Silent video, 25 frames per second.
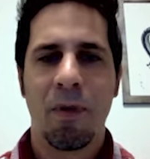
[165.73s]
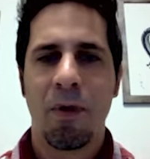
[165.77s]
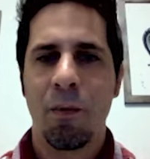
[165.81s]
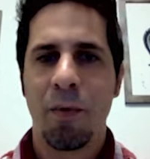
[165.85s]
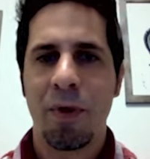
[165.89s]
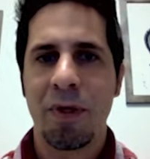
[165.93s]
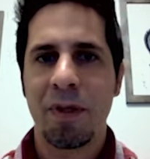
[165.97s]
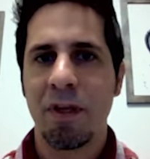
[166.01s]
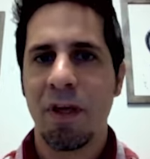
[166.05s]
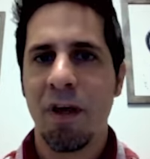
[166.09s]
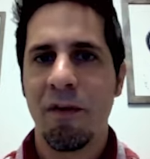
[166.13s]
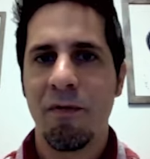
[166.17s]

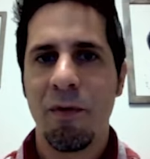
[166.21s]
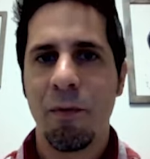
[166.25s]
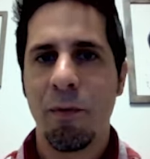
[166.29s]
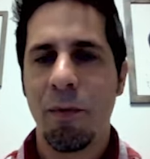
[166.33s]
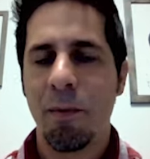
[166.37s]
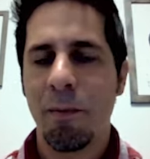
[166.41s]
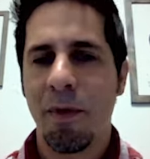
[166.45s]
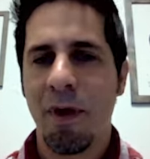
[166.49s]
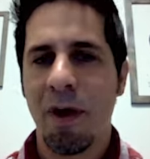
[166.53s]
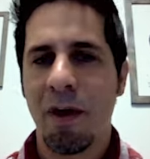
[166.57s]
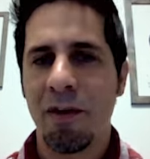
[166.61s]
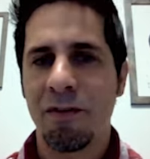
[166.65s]
We love it
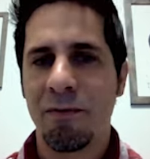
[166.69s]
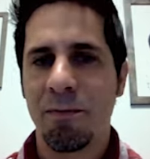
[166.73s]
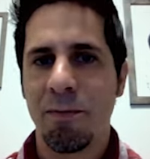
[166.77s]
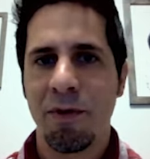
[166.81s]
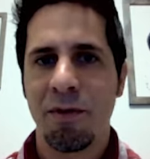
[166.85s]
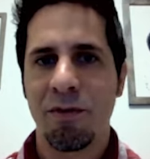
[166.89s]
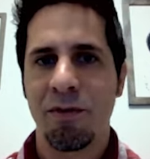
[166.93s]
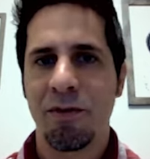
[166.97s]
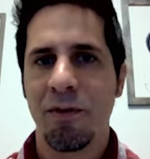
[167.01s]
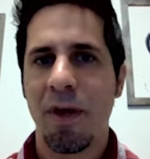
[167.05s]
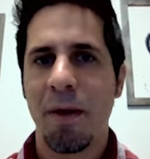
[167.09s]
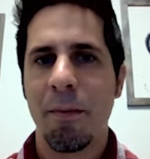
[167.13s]
when
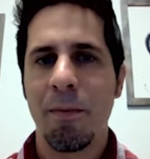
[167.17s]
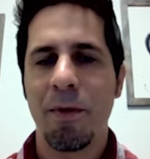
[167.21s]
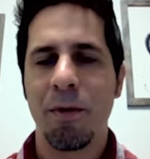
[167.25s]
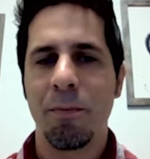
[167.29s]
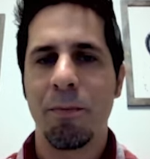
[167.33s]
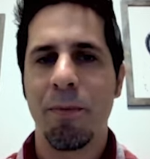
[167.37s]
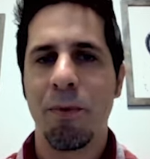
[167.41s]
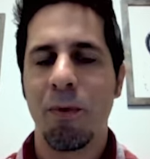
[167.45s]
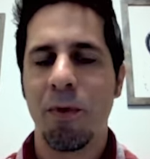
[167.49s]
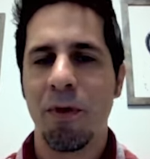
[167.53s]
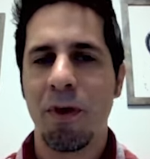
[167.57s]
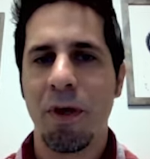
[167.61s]
customers are able to
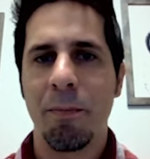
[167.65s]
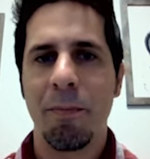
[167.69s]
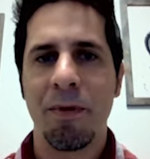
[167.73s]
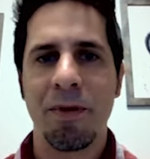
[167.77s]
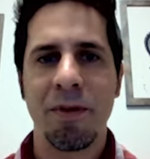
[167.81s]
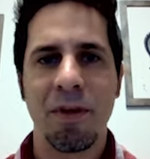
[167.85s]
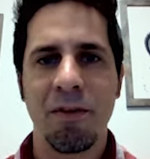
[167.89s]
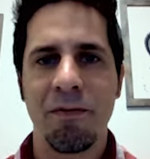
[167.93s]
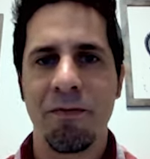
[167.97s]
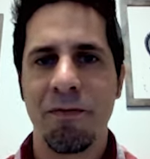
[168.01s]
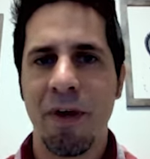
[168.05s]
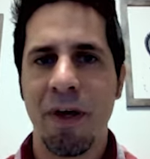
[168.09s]
pull it up
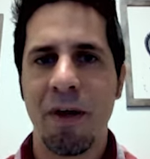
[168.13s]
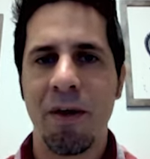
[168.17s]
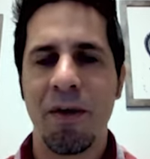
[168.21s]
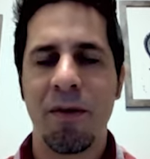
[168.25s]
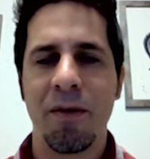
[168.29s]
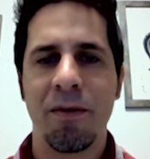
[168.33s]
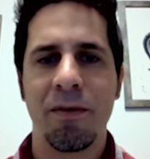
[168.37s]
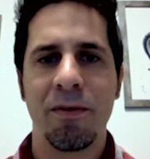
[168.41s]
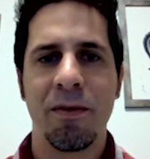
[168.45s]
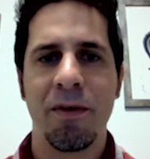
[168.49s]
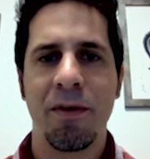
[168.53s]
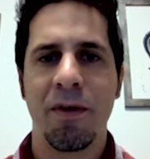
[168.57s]
on their
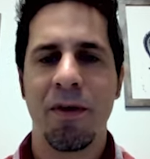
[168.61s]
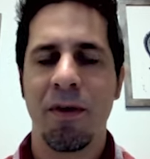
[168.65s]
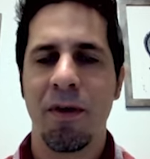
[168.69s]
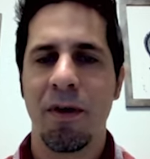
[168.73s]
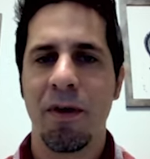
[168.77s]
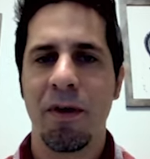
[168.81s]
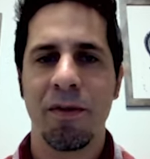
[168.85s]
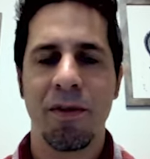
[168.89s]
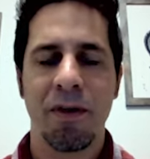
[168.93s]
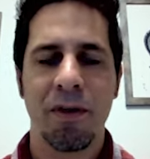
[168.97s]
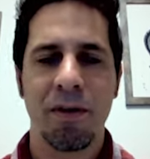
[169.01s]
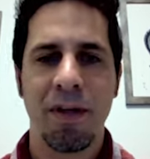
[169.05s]
phone
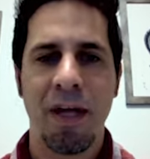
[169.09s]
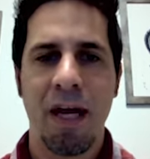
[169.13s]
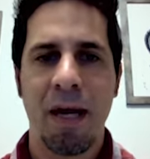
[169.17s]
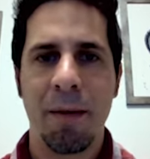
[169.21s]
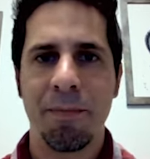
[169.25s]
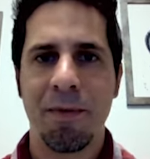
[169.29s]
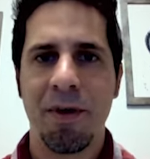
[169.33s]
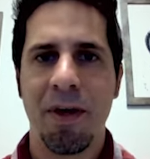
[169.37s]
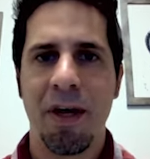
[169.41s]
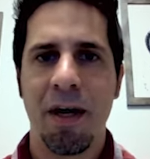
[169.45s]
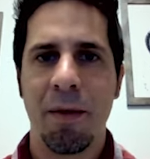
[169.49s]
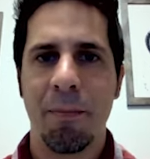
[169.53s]
or their
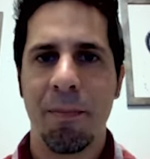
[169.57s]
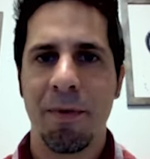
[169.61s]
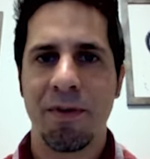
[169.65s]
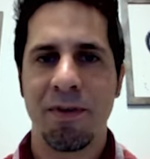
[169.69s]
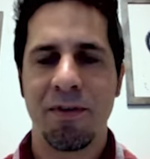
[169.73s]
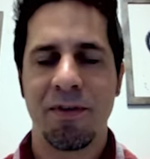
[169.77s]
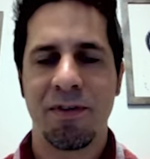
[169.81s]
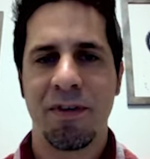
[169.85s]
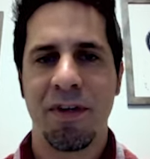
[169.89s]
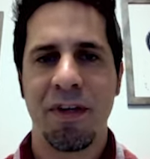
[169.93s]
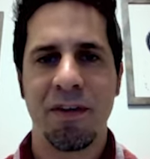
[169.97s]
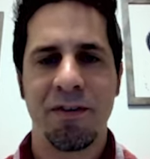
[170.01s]
laptop and
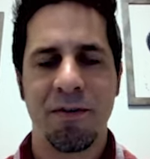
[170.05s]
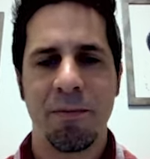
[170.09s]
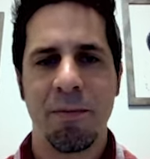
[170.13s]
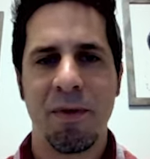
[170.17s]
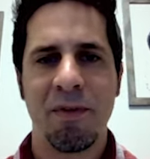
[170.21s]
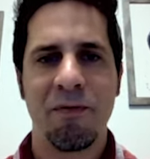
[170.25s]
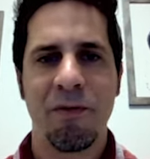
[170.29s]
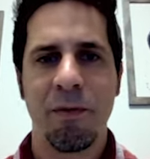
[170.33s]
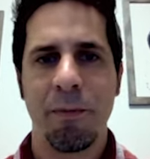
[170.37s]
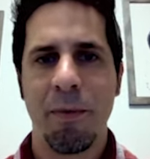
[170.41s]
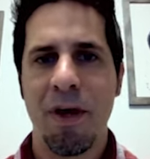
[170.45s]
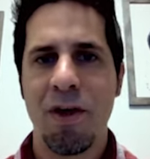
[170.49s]
then just get
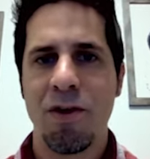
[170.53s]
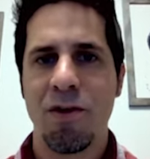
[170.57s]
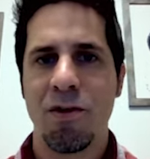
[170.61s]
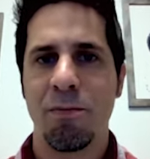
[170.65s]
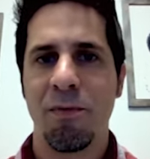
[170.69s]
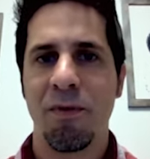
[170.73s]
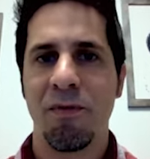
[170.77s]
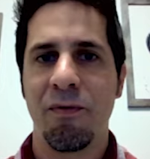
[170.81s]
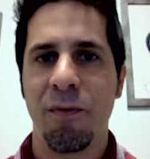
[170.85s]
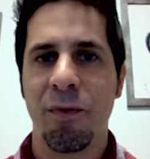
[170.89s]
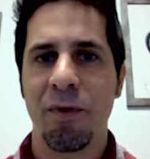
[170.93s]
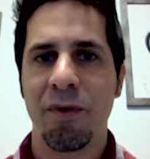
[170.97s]
some
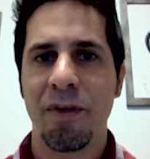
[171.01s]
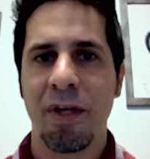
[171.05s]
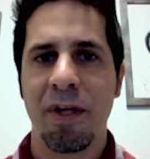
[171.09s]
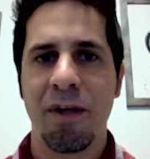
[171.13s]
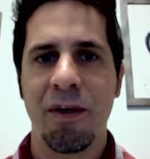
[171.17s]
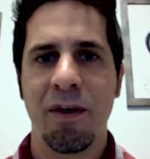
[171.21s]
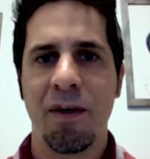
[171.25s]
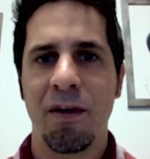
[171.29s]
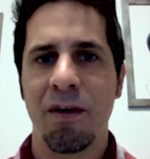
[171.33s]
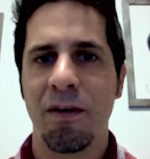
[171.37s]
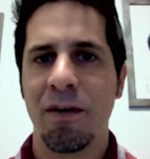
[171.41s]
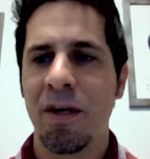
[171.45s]
information before
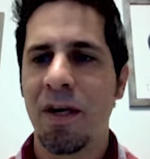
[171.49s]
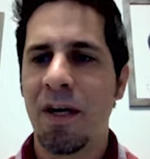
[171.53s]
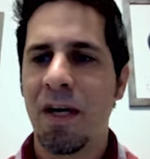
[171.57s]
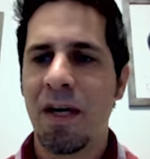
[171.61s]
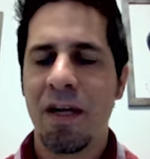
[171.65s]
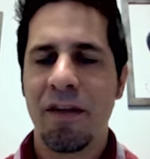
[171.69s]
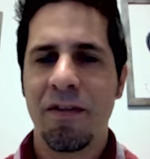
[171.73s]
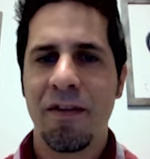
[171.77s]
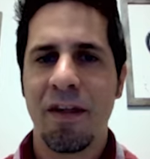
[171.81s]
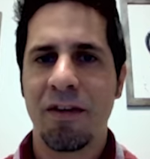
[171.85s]
they call.